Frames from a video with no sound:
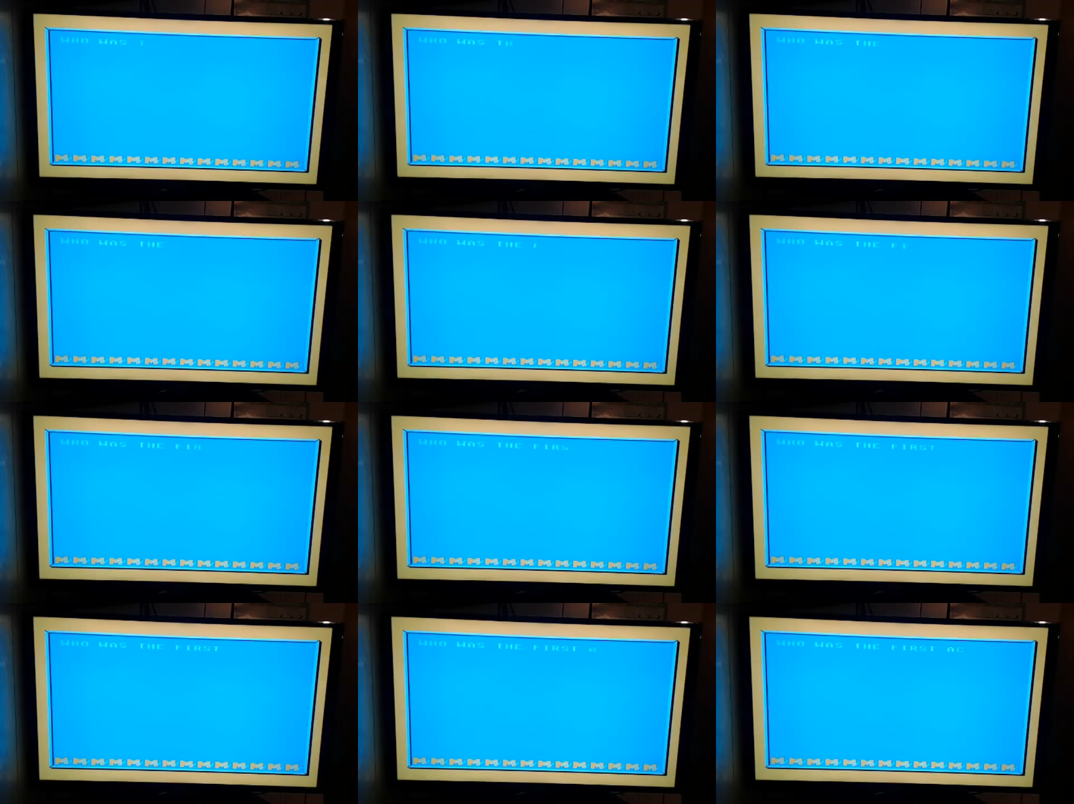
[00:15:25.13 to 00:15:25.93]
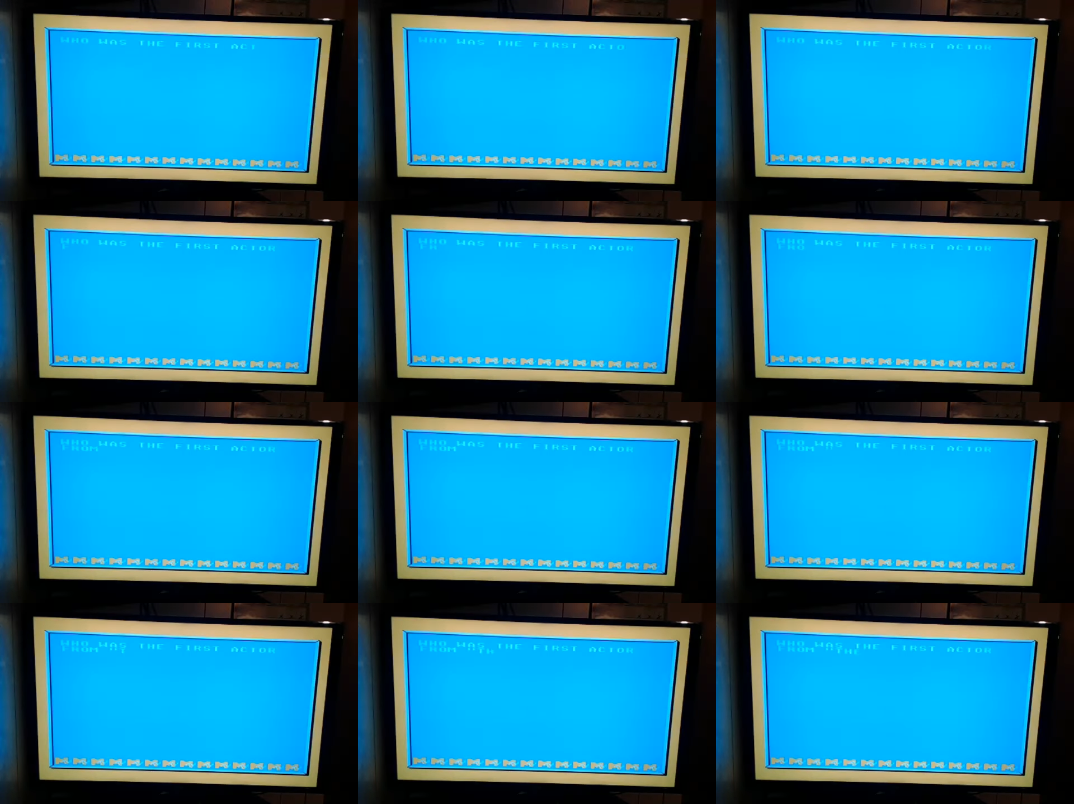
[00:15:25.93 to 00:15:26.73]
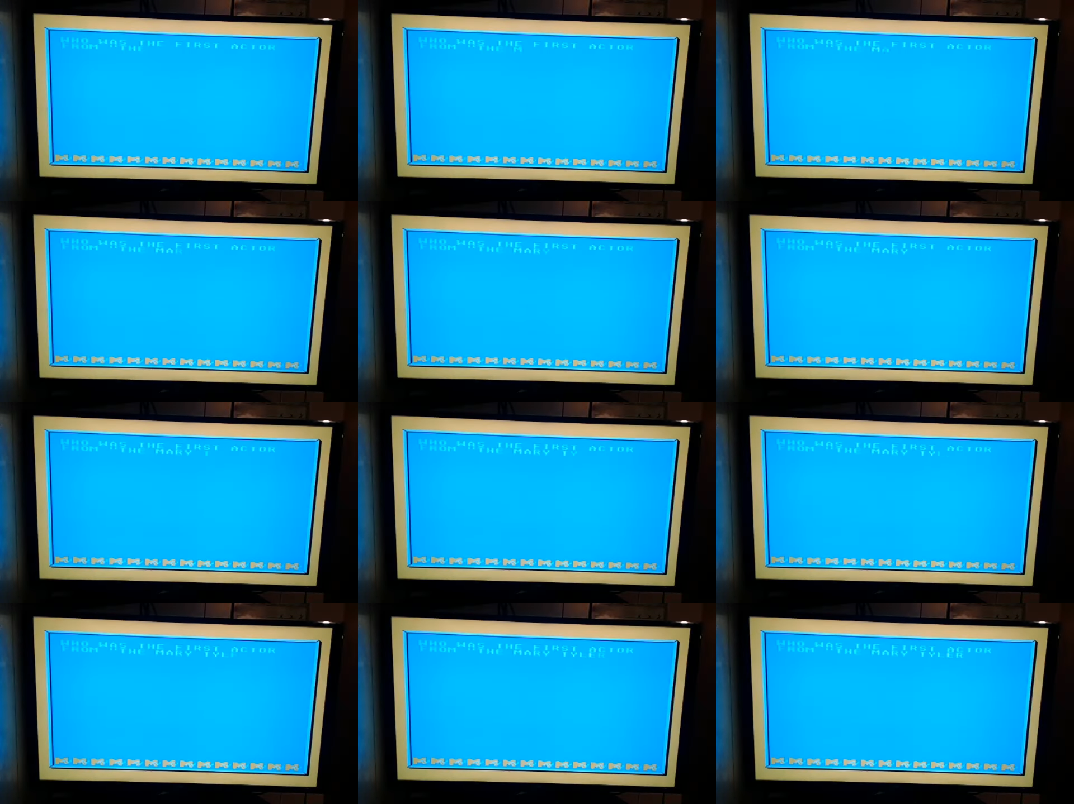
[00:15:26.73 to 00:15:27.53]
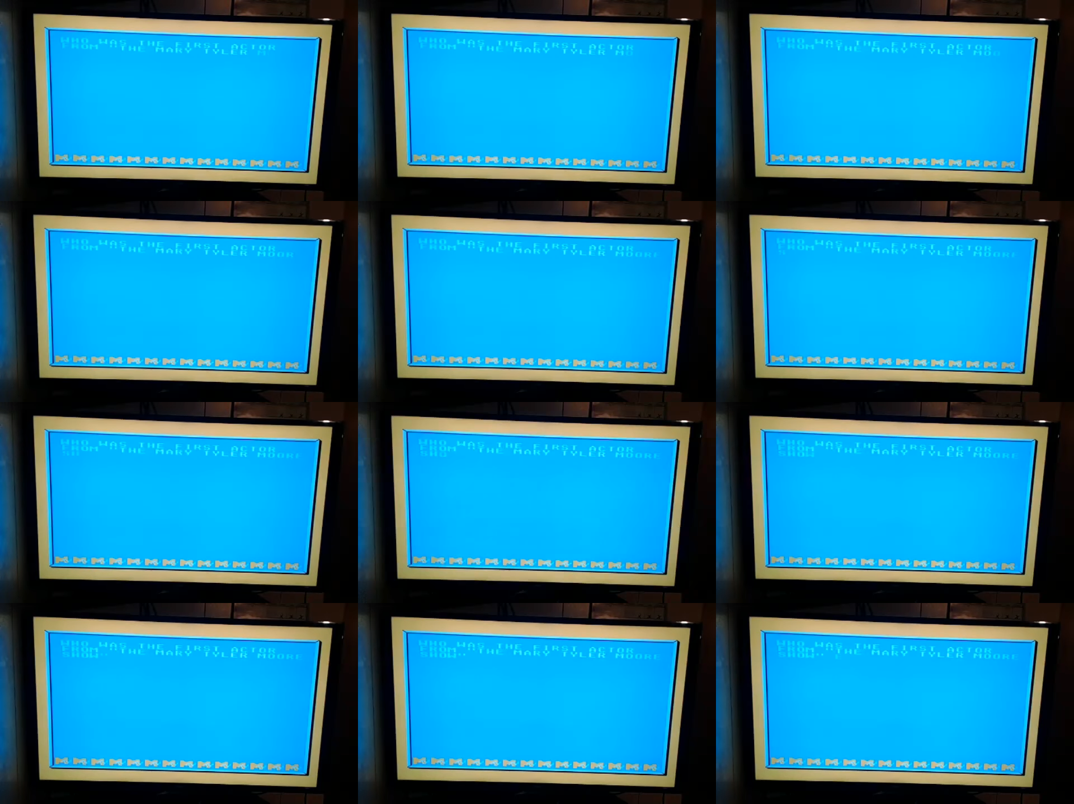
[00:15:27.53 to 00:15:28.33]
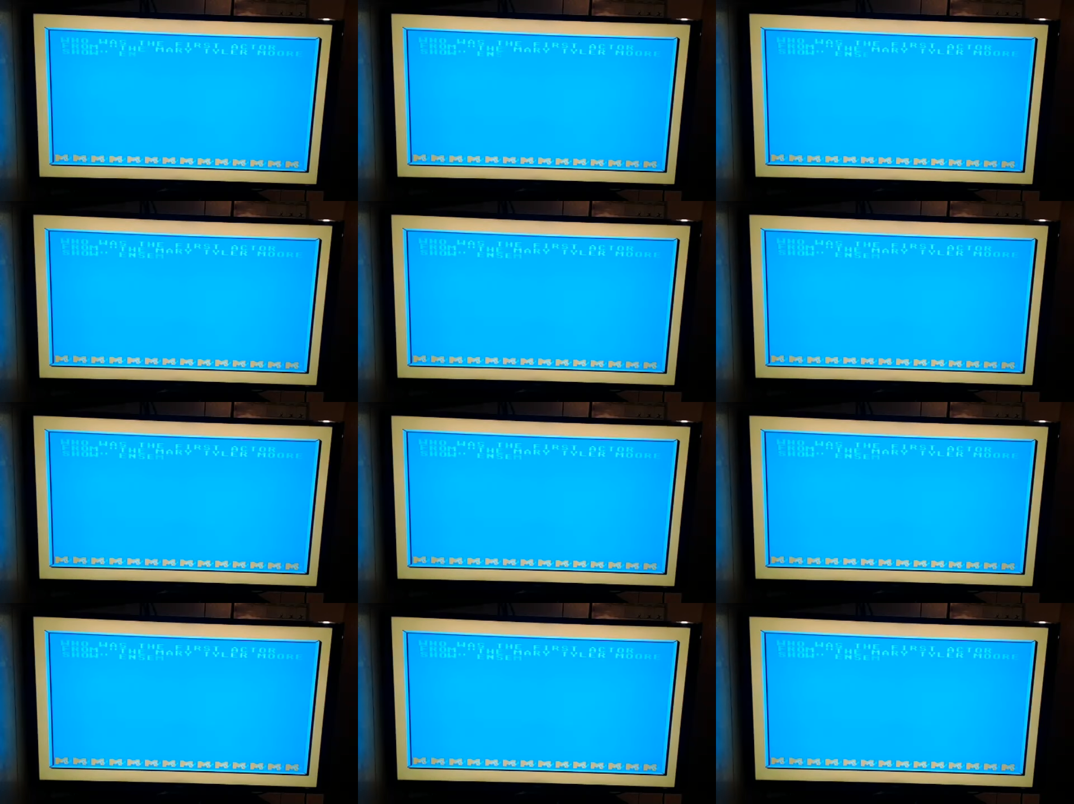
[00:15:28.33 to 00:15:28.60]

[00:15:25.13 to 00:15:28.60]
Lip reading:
No face is visible, so there are no lips to read.